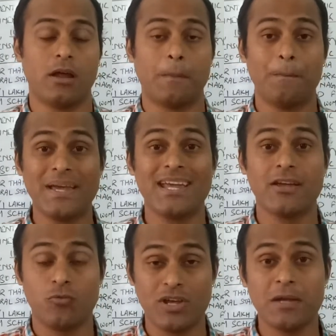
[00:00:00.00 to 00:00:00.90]

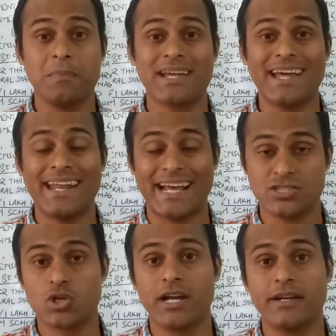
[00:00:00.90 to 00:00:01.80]
we being an
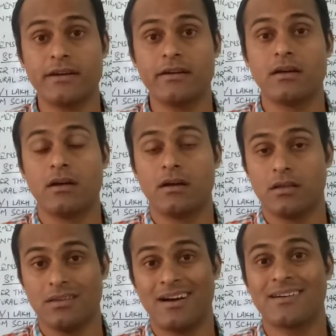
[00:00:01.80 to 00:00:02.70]
educated
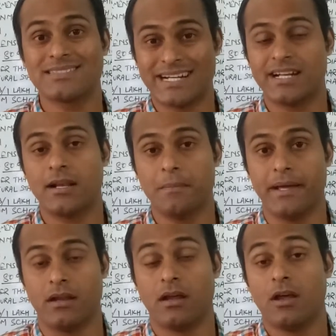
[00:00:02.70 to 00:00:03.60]
young gentleman,
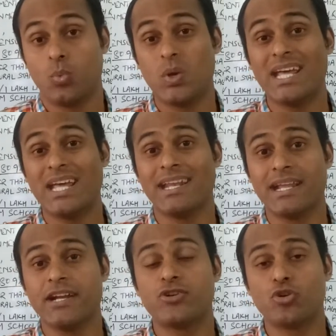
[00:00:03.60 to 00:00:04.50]
we
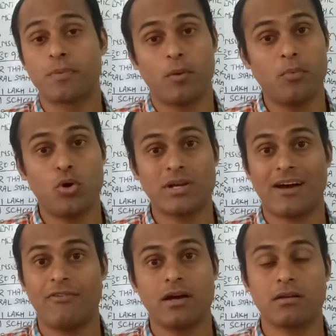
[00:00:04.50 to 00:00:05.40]
need to promote
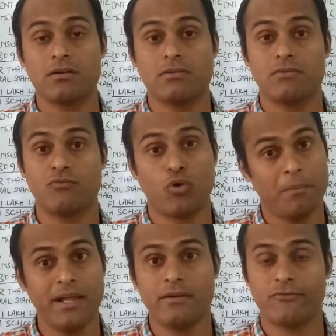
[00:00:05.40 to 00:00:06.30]
our
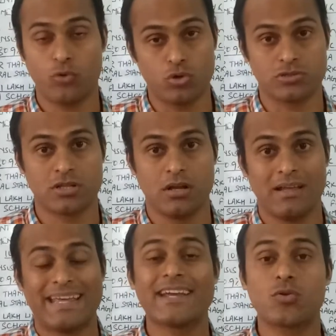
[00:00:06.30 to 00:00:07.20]
women force.
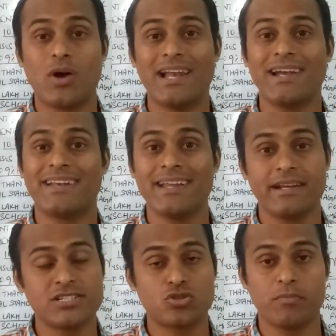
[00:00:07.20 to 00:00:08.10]
Equality needs
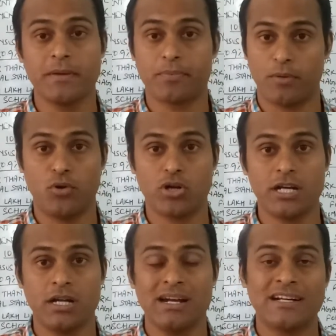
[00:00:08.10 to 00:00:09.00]
to be promoted,
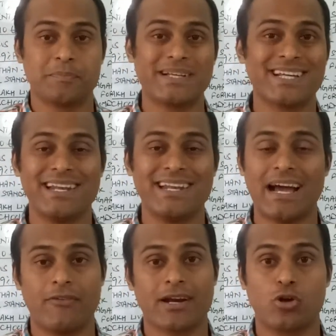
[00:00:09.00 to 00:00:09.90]
especially
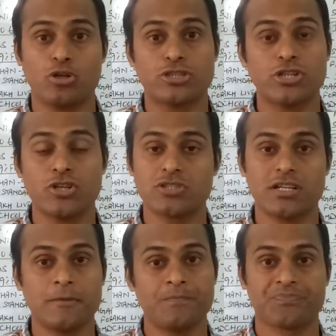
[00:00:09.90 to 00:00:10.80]
our
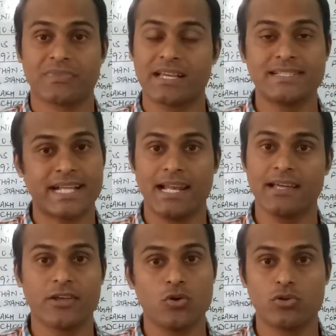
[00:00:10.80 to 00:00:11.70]
constitution is telling
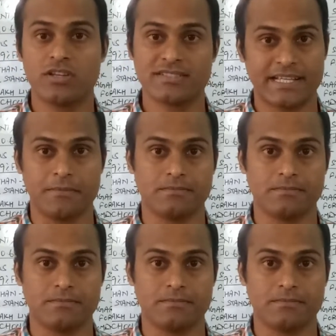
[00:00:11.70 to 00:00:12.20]
you the same.